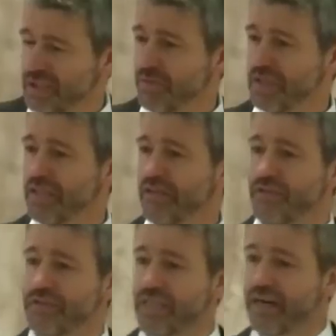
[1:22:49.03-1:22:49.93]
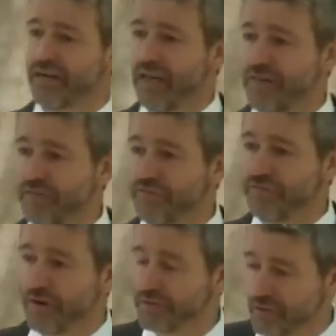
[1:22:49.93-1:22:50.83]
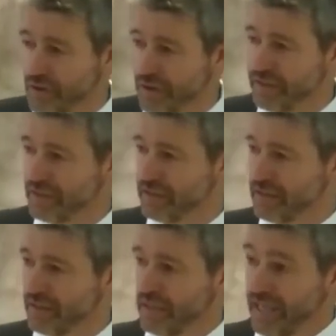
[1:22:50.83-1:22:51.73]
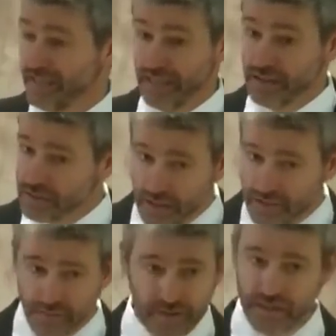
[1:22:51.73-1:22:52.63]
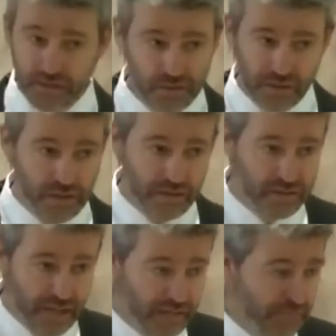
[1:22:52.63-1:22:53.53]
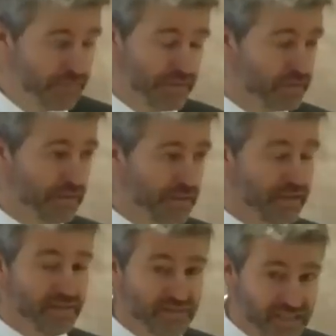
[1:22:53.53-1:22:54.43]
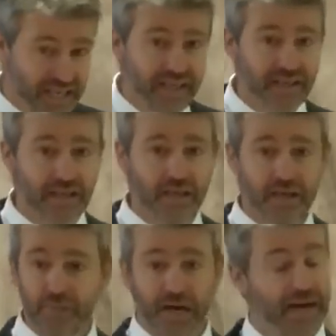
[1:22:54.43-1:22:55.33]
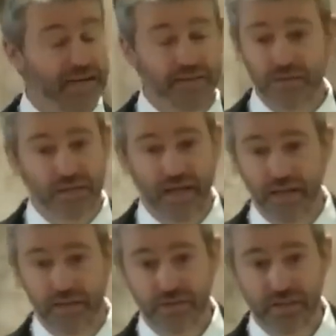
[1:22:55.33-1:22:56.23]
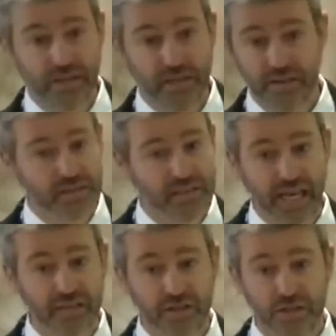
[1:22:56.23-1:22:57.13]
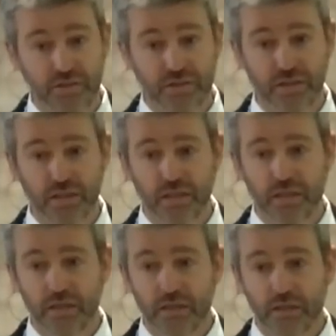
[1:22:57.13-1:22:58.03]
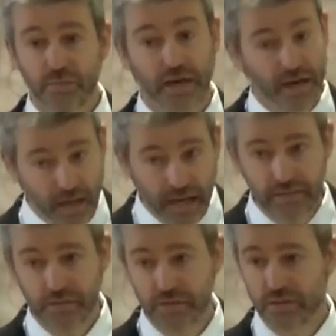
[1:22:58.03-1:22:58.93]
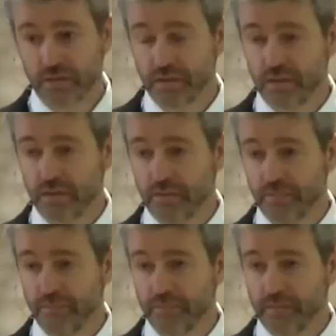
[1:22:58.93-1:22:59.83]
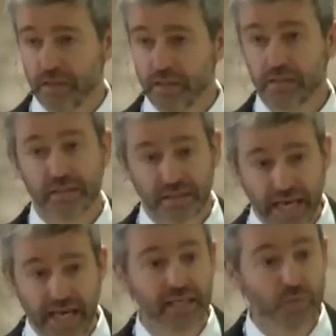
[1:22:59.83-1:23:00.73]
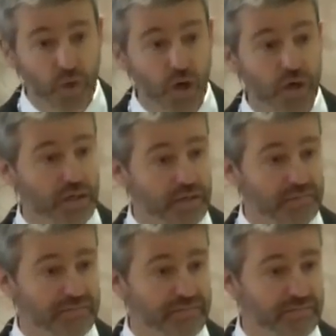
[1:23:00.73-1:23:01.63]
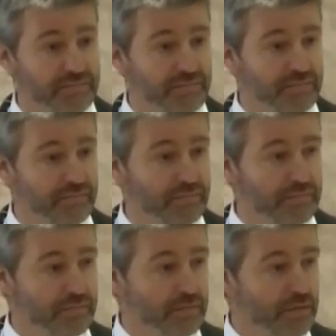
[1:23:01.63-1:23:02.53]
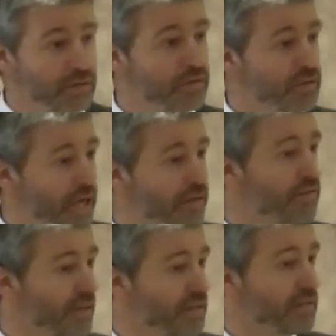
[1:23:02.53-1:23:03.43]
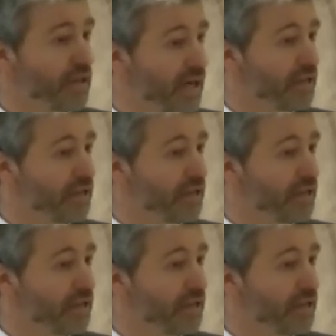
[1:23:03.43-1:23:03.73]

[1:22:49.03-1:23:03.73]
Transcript: Do you want to live your entire life in falsehood? And here's the other thing that you should understand from First Corinthians ten. Behind those idols, and not just statues, but our idols, is a satanic work. Those who sacrifice to